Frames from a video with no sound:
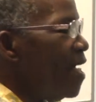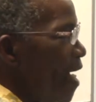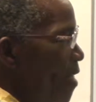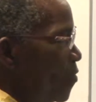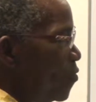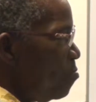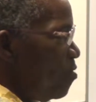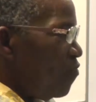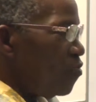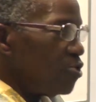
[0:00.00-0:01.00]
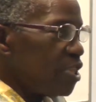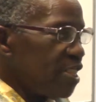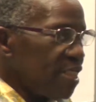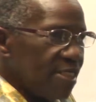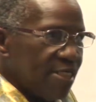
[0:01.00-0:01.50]
And you could be
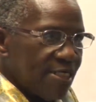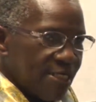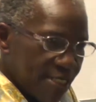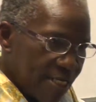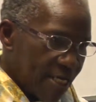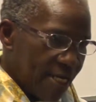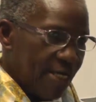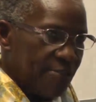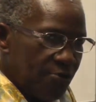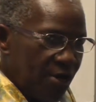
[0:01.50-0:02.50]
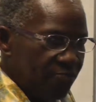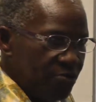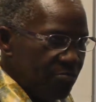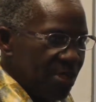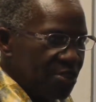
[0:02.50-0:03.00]
40 and you have
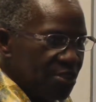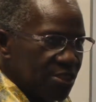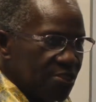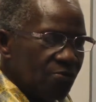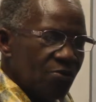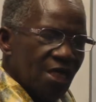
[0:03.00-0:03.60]
dementia. So